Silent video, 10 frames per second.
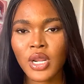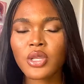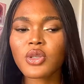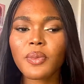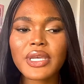
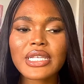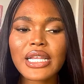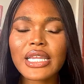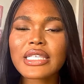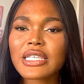So
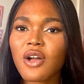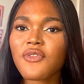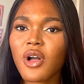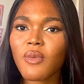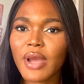basically,
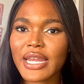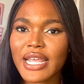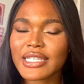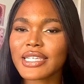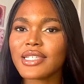
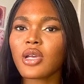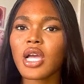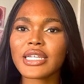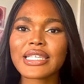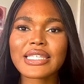self-awareness is
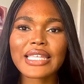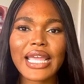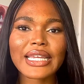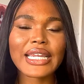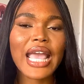
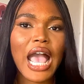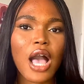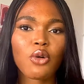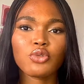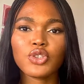understanding
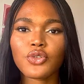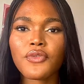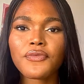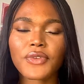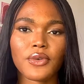how you
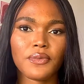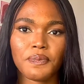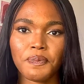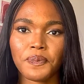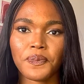feel.
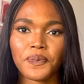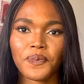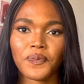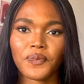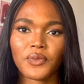
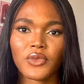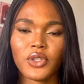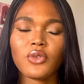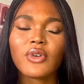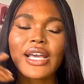
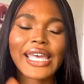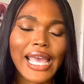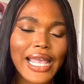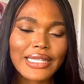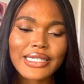You
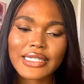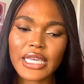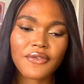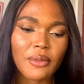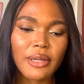can't
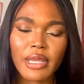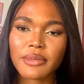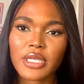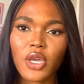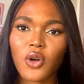take from an
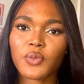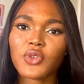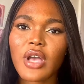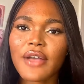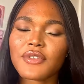empty cup.
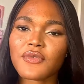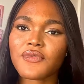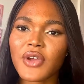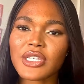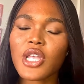You have to
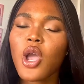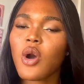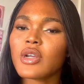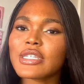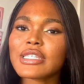first
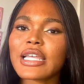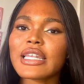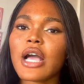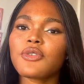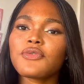understand
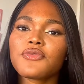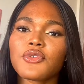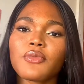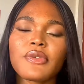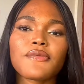how you
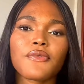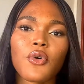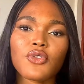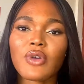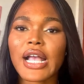feel
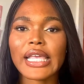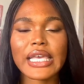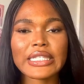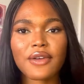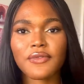before you can
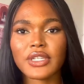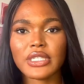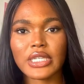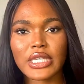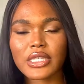cater for the
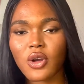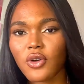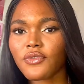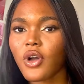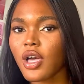needs
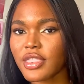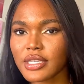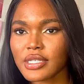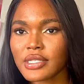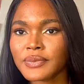of
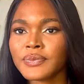others.